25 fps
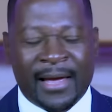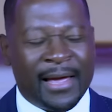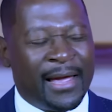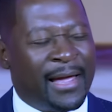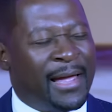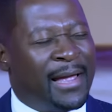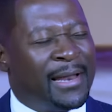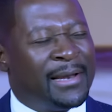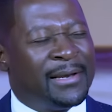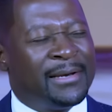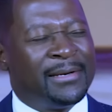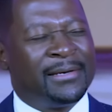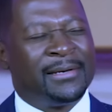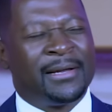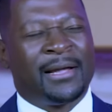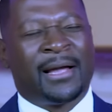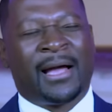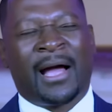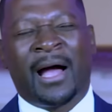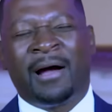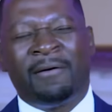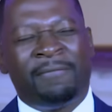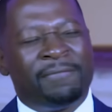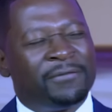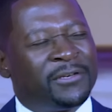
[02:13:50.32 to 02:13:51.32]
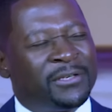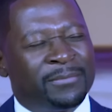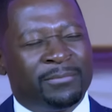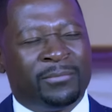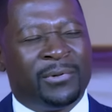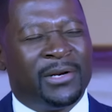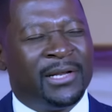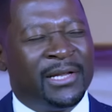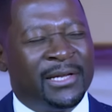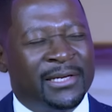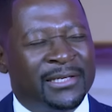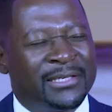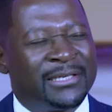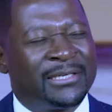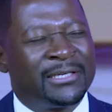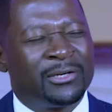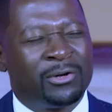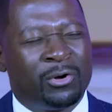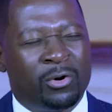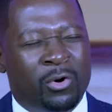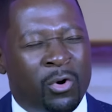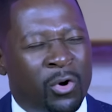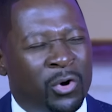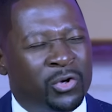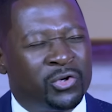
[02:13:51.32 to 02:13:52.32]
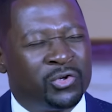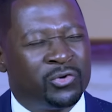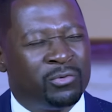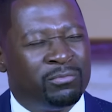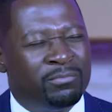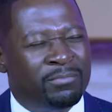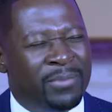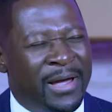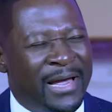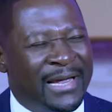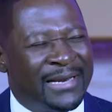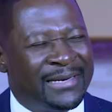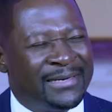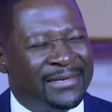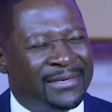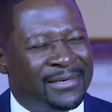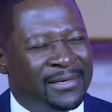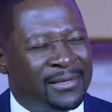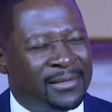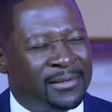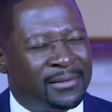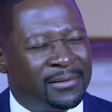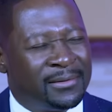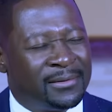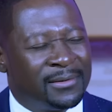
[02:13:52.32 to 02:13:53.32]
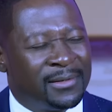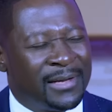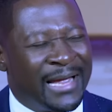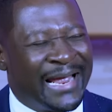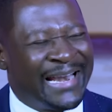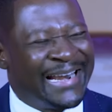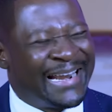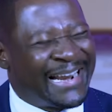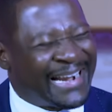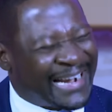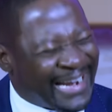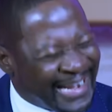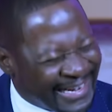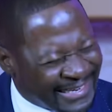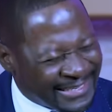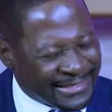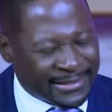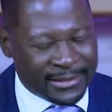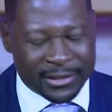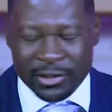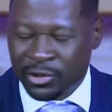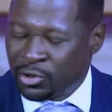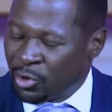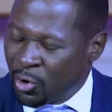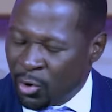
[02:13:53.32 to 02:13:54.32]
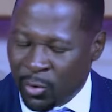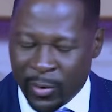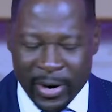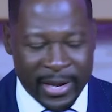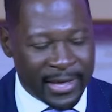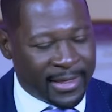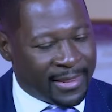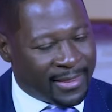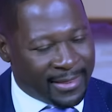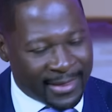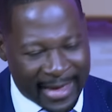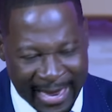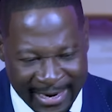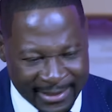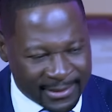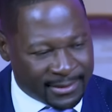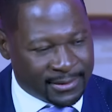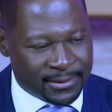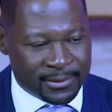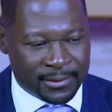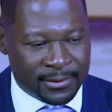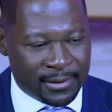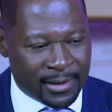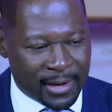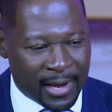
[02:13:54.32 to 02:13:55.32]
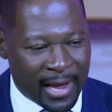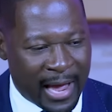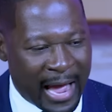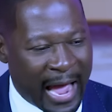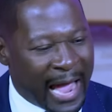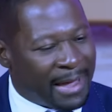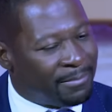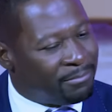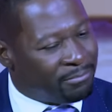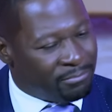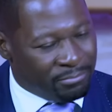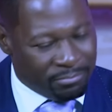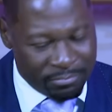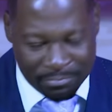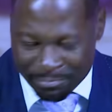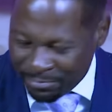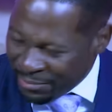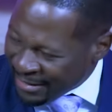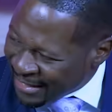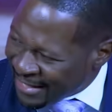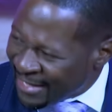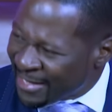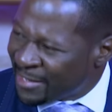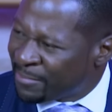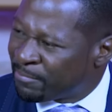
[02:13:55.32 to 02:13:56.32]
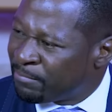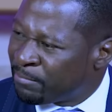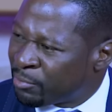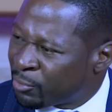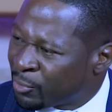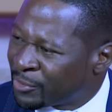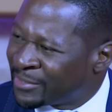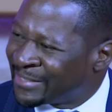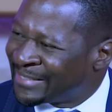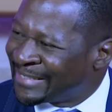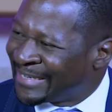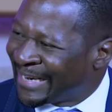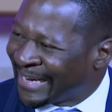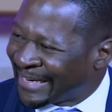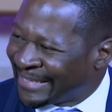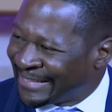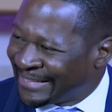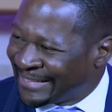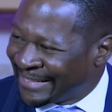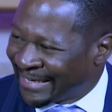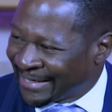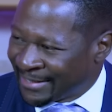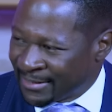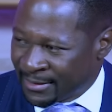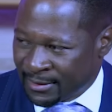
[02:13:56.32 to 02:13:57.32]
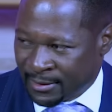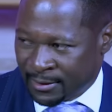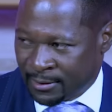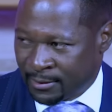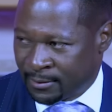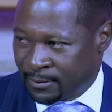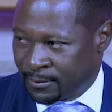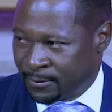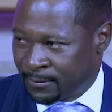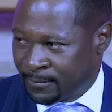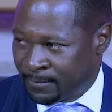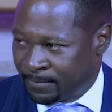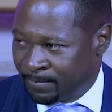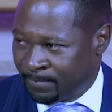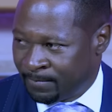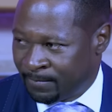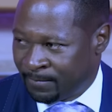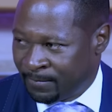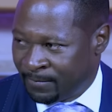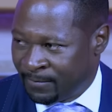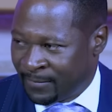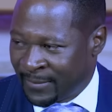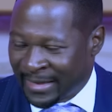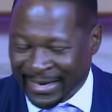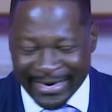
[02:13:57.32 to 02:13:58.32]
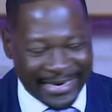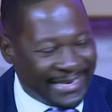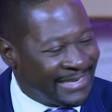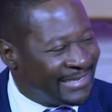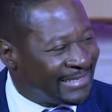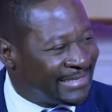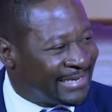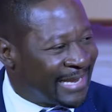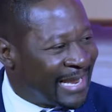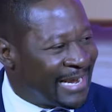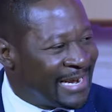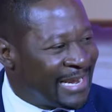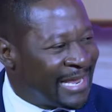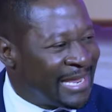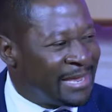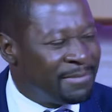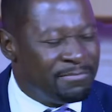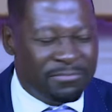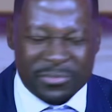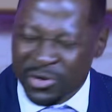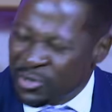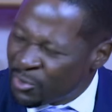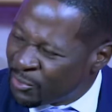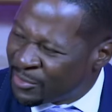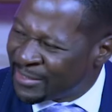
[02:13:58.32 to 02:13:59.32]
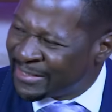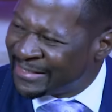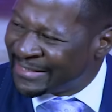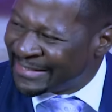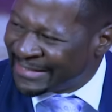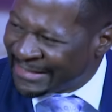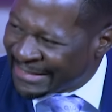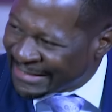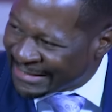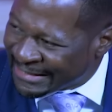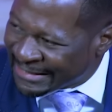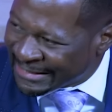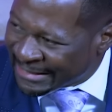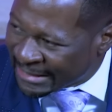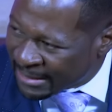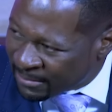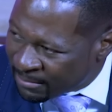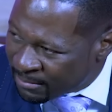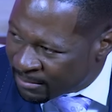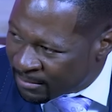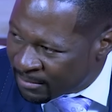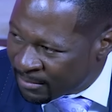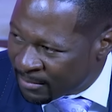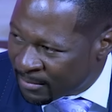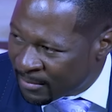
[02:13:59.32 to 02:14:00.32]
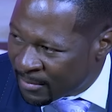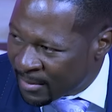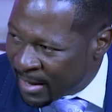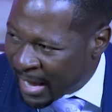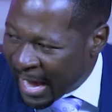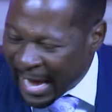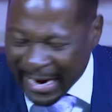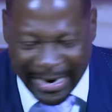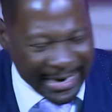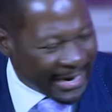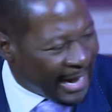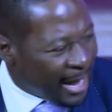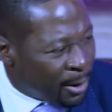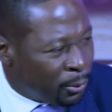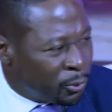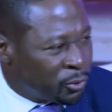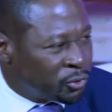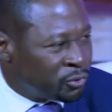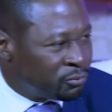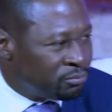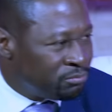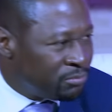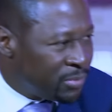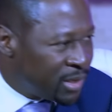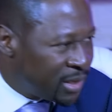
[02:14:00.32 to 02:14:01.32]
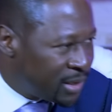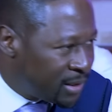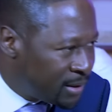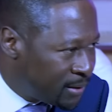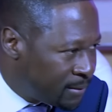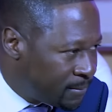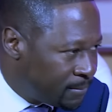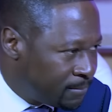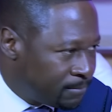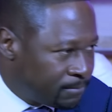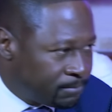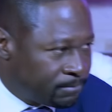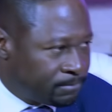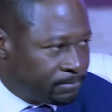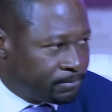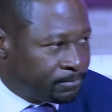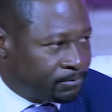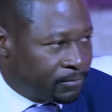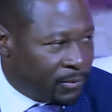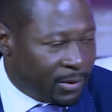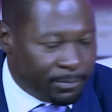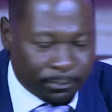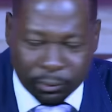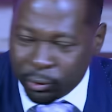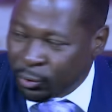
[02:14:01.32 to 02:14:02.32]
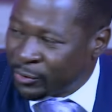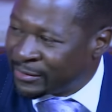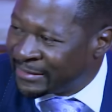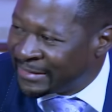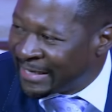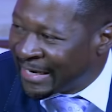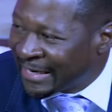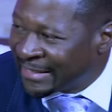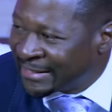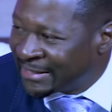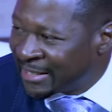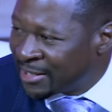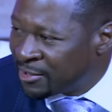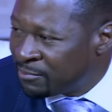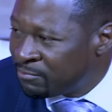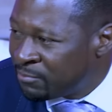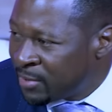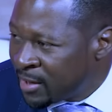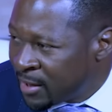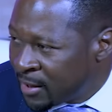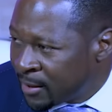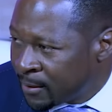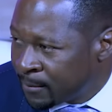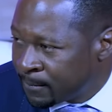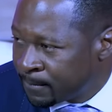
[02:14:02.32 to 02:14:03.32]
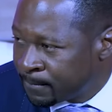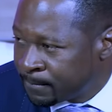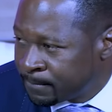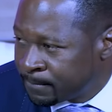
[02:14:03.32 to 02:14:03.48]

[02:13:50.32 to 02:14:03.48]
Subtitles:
and comfortably go to bed and rest knowing that I'm being protected. There is an immune system around me, protecting me